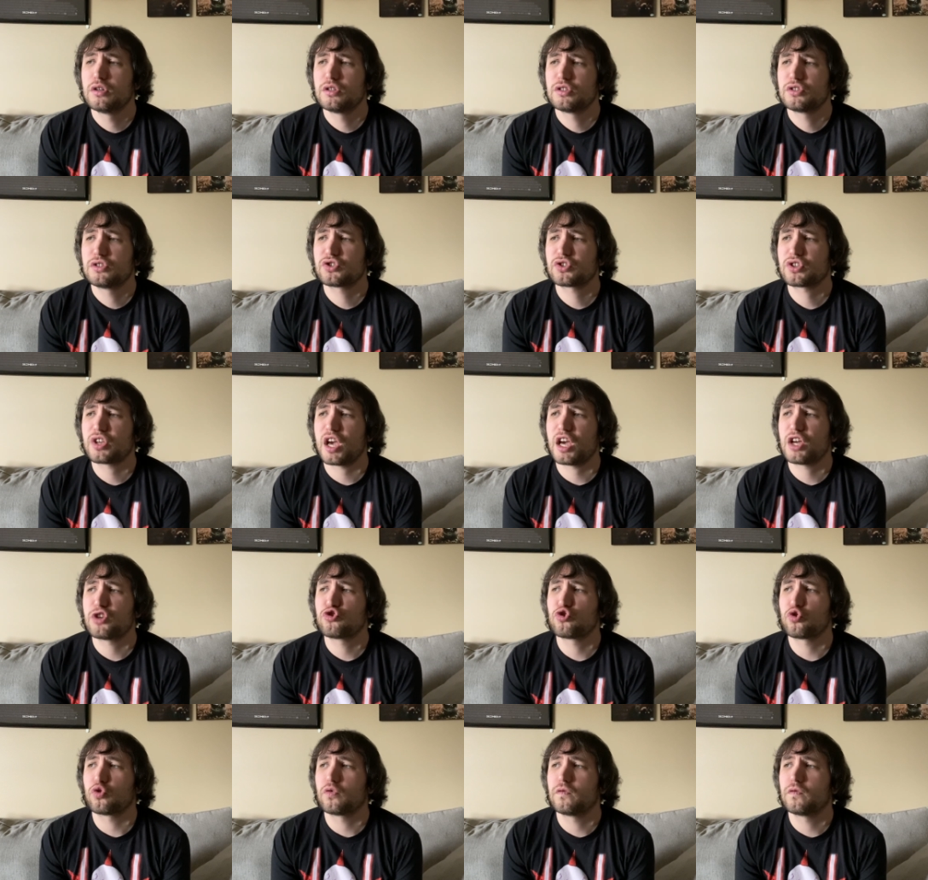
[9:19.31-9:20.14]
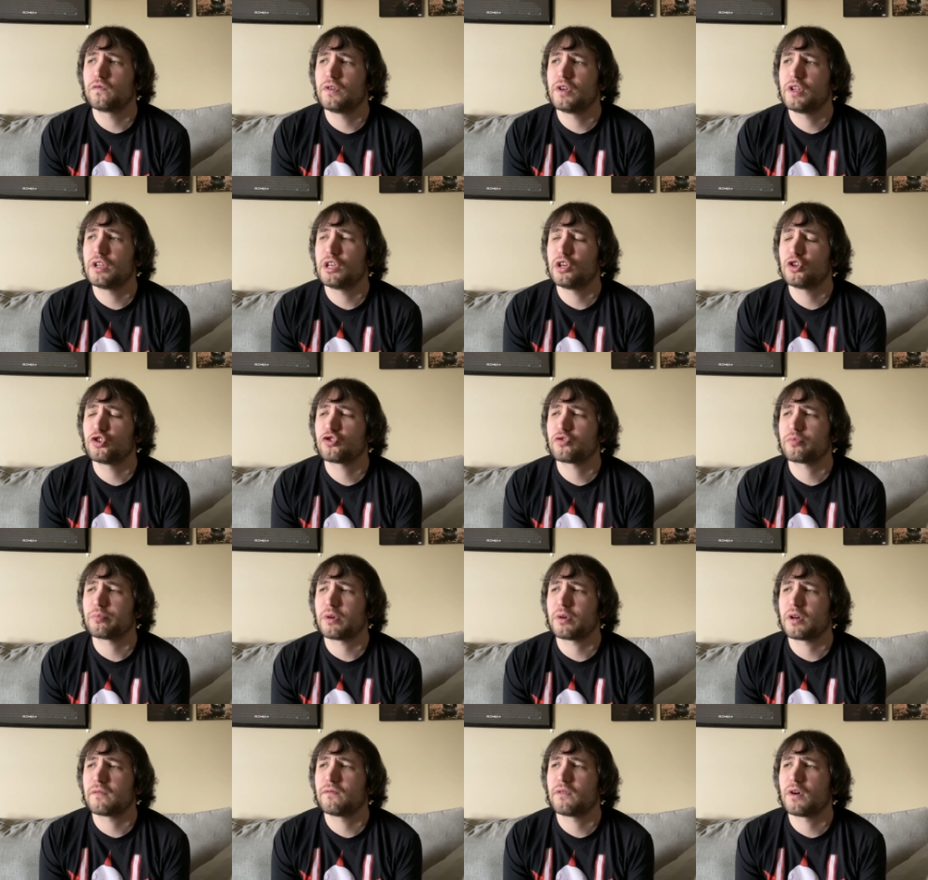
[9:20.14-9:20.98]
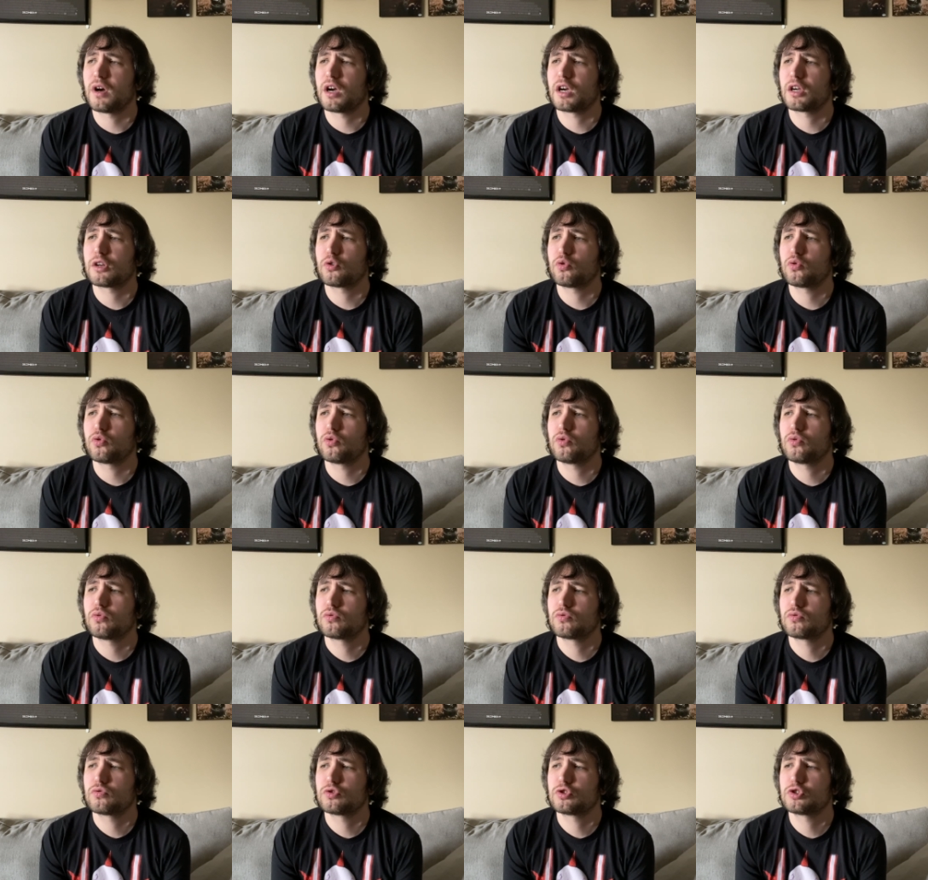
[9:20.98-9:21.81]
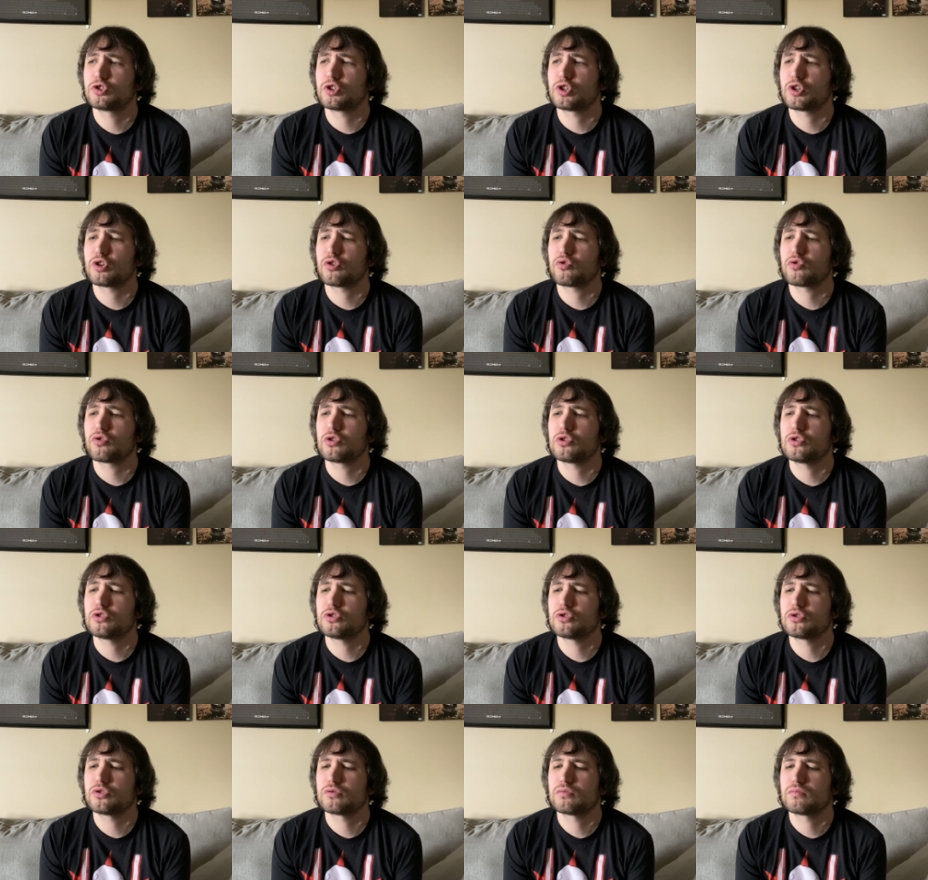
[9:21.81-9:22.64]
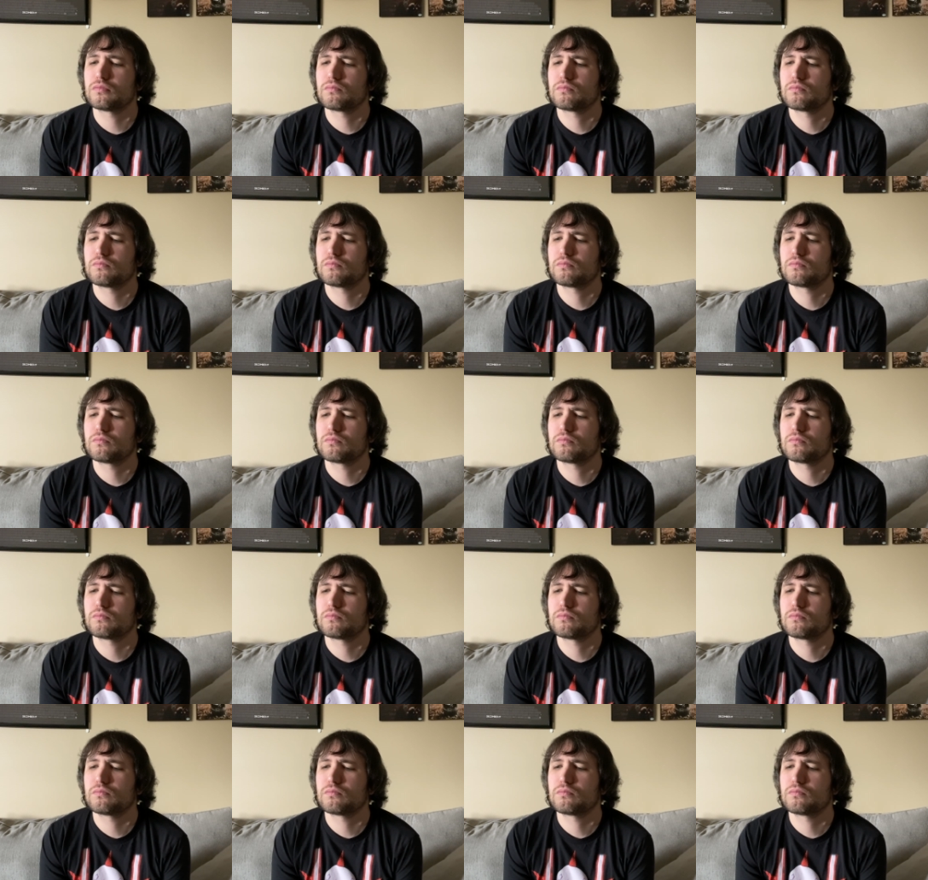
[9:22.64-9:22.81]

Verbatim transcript: scheduled videos for my vinyl series.